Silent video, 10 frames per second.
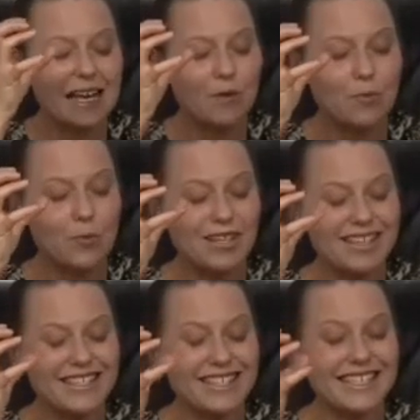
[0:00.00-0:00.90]

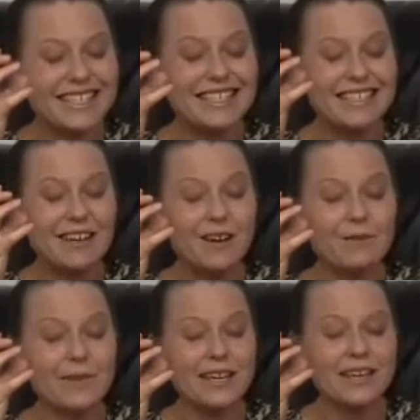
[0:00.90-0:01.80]
abilities
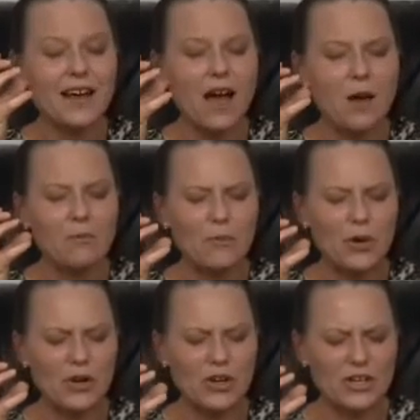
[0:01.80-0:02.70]
coming
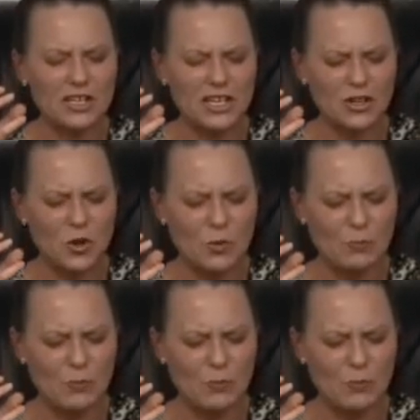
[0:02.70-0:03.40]
upon your